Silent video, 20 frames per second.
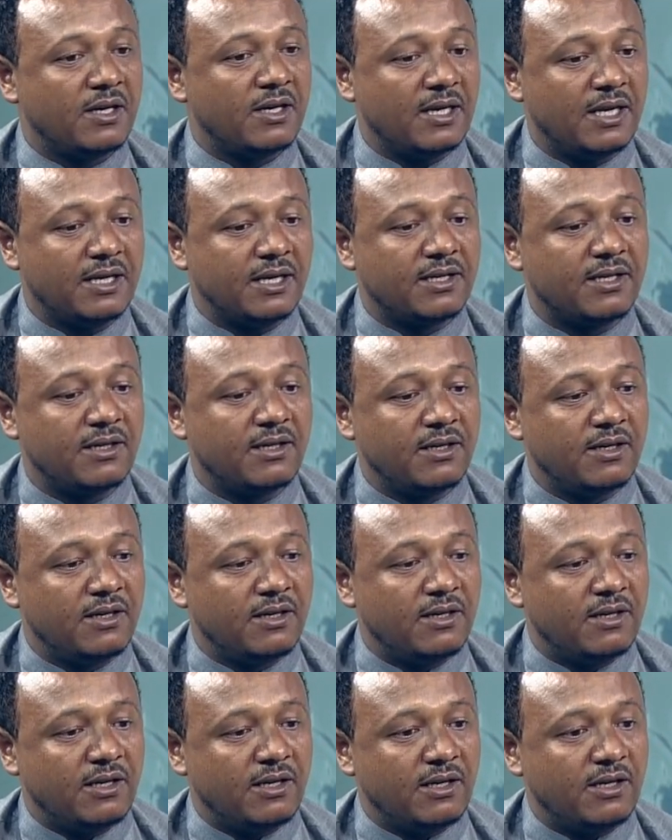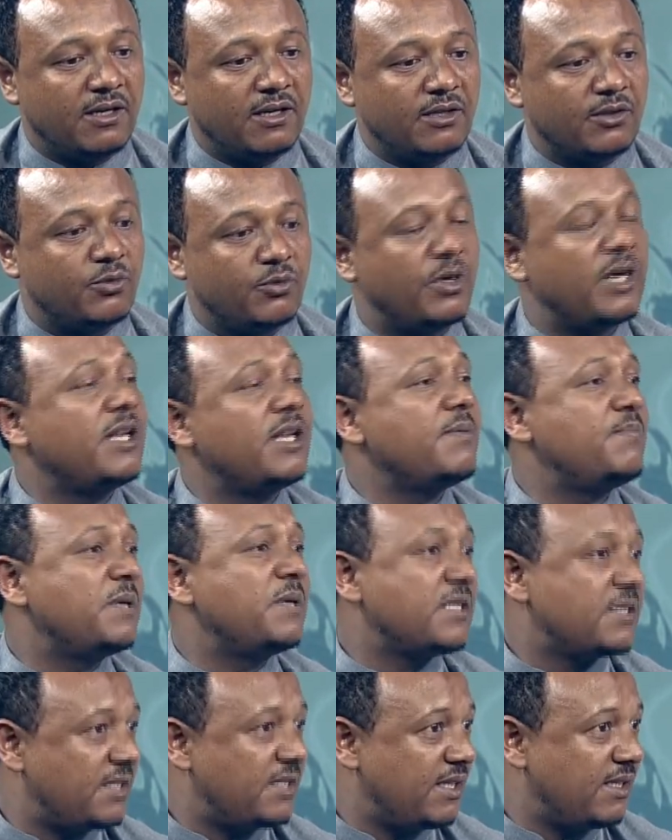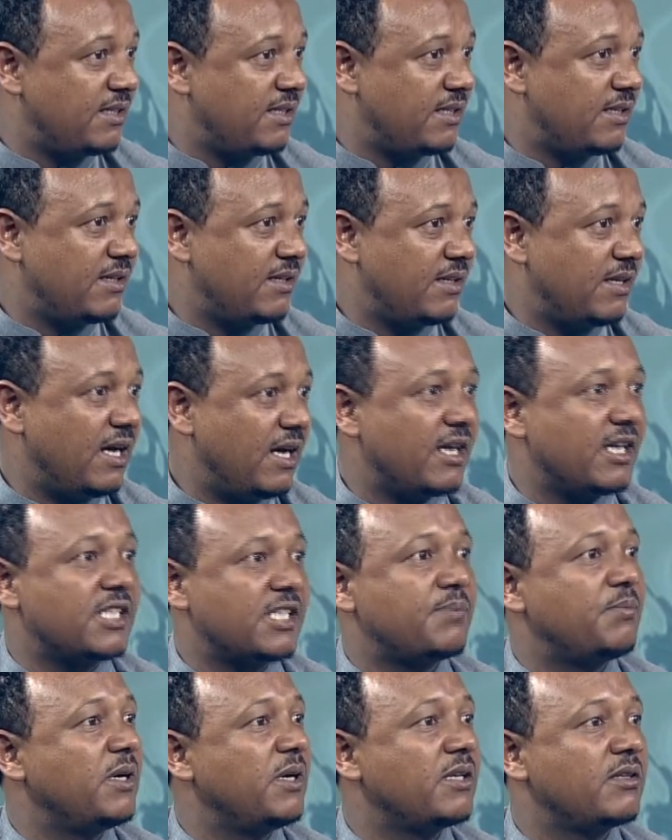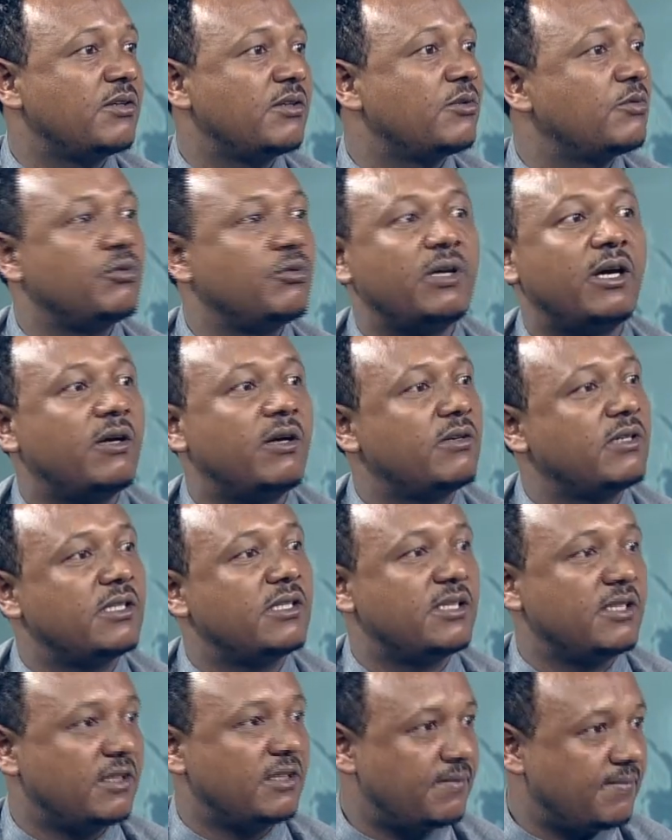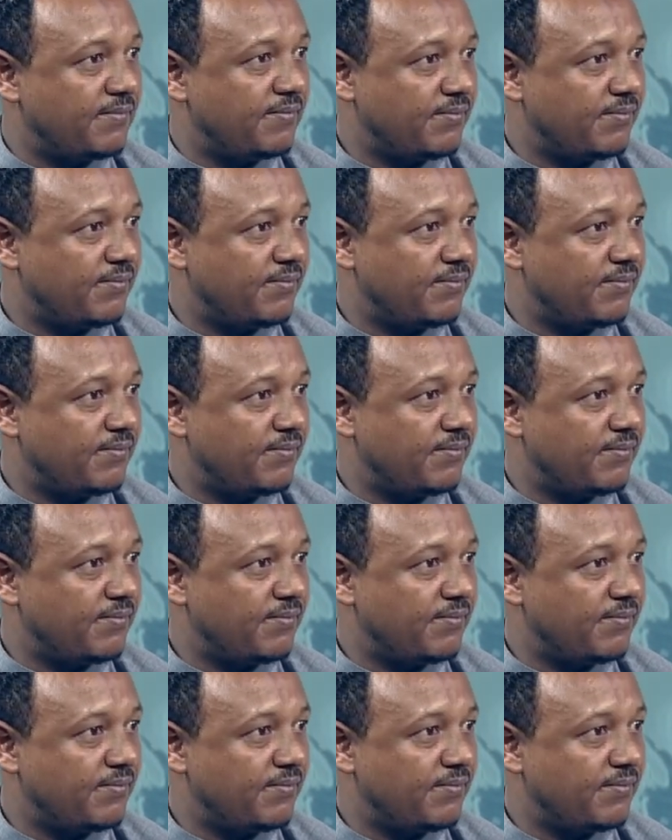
like 20% are expected to die on the sea.